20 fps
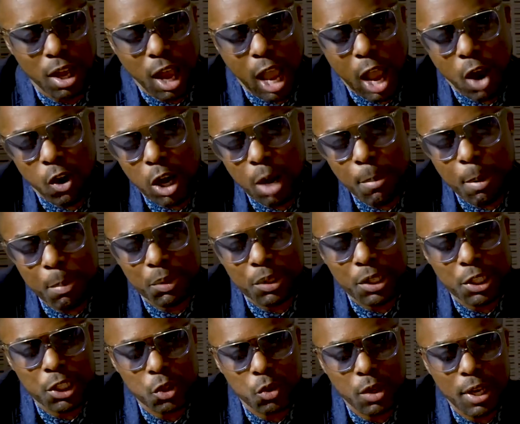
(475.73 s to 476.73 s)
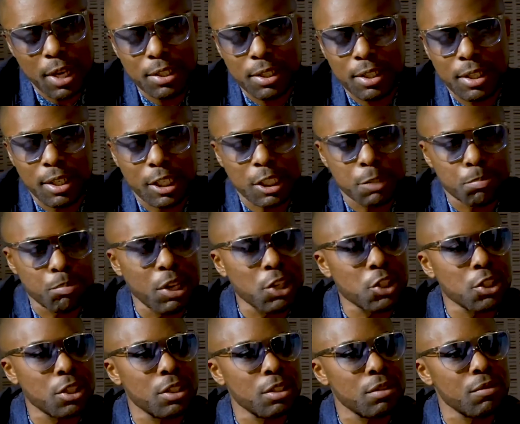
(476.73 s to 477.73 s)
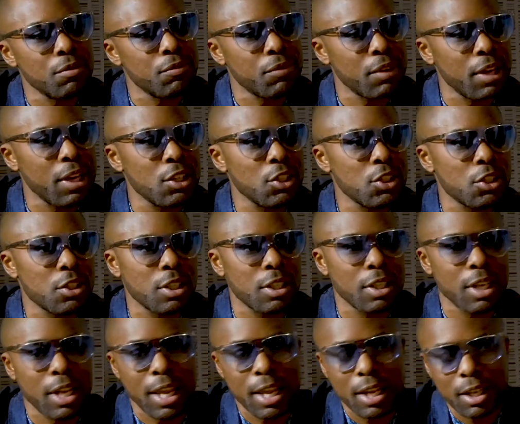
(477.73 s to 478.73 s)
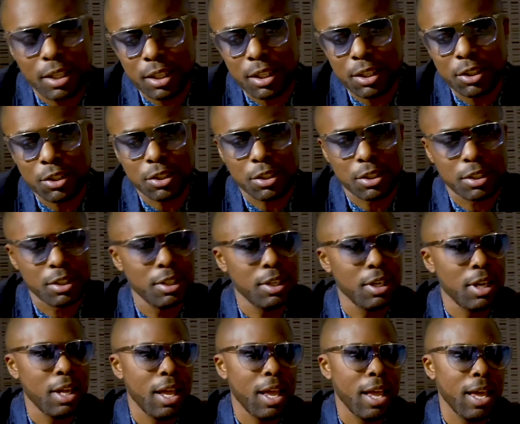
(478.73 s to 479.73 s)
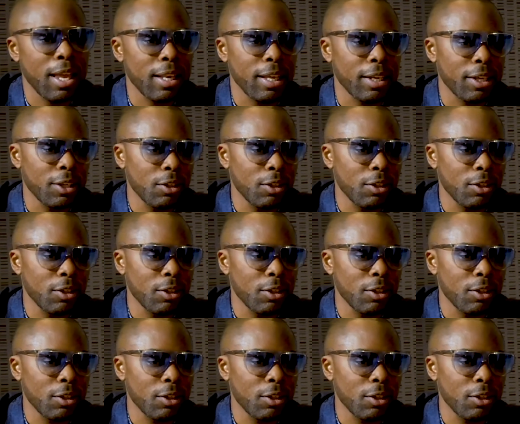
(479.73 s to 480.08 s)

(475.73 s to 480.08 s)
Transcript: I would come up with these crazy expressions in French and English, and